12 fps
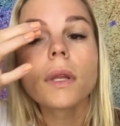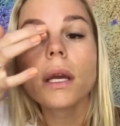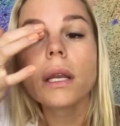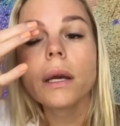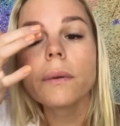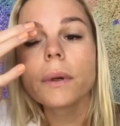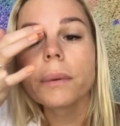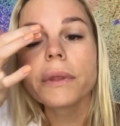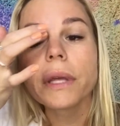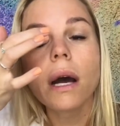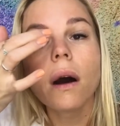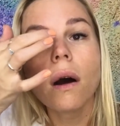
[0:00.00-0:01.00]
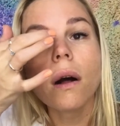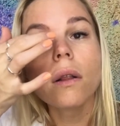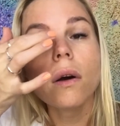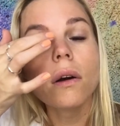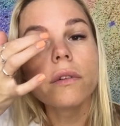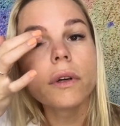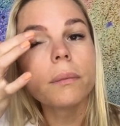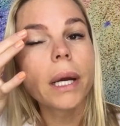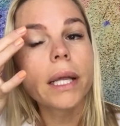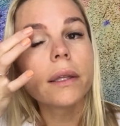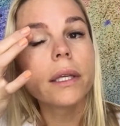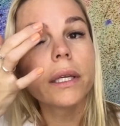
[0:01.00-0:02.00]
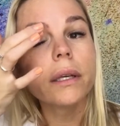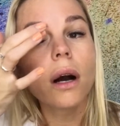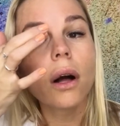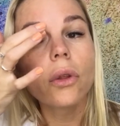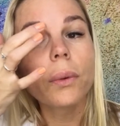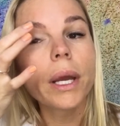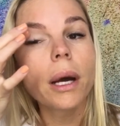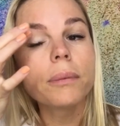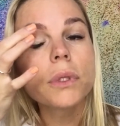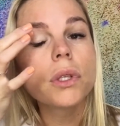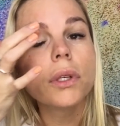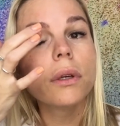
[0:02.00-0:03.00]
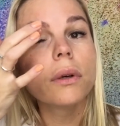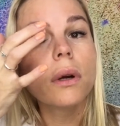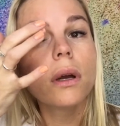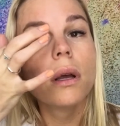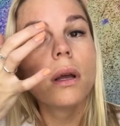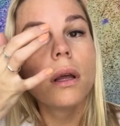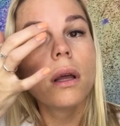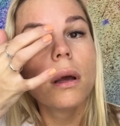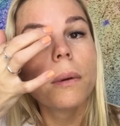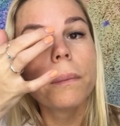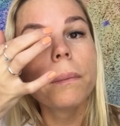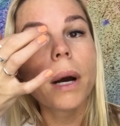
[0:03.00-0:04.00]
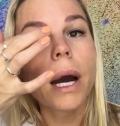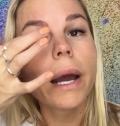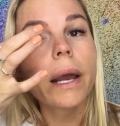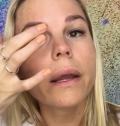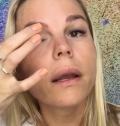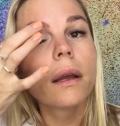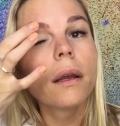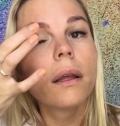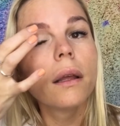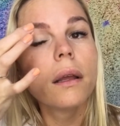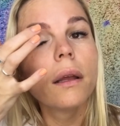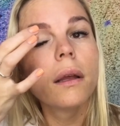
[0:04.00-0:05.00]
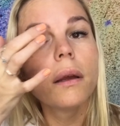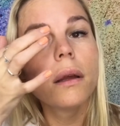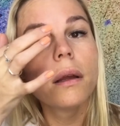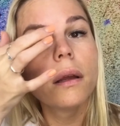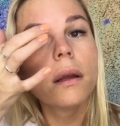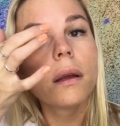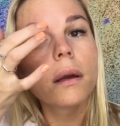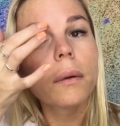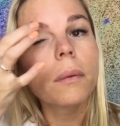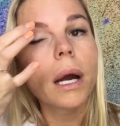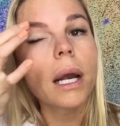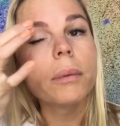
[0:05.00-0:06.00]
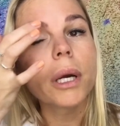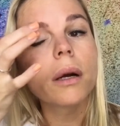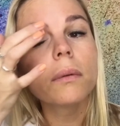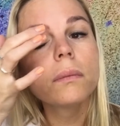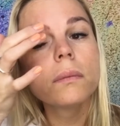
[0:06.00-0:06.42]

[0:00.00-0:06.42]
and I want to put that all over my lid all the way up to my eyebrow.